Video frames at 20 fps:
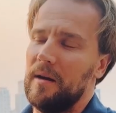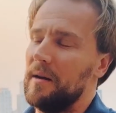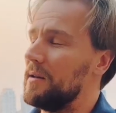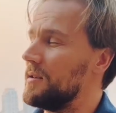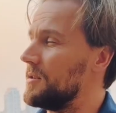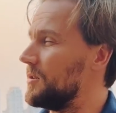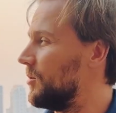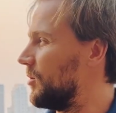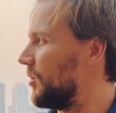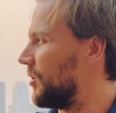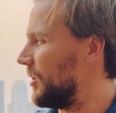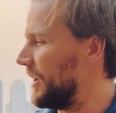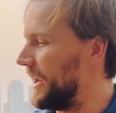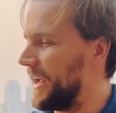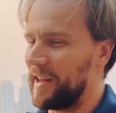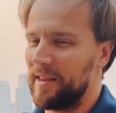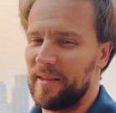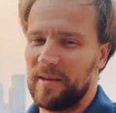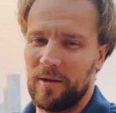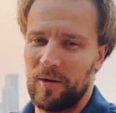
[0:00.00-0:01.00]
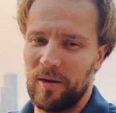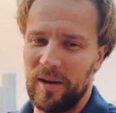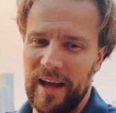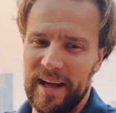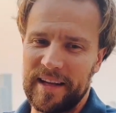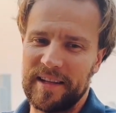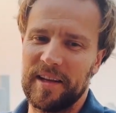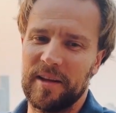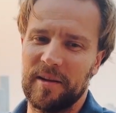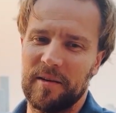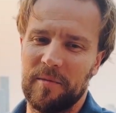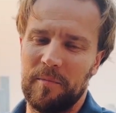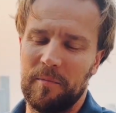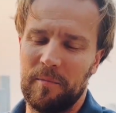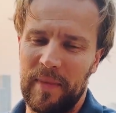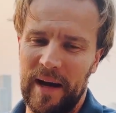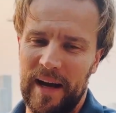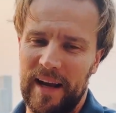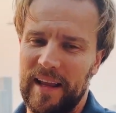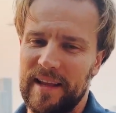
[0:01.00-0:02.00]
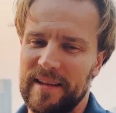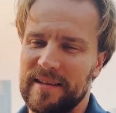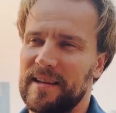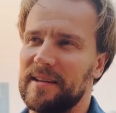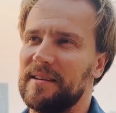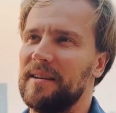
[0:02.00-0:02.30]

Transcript: So collecting money in that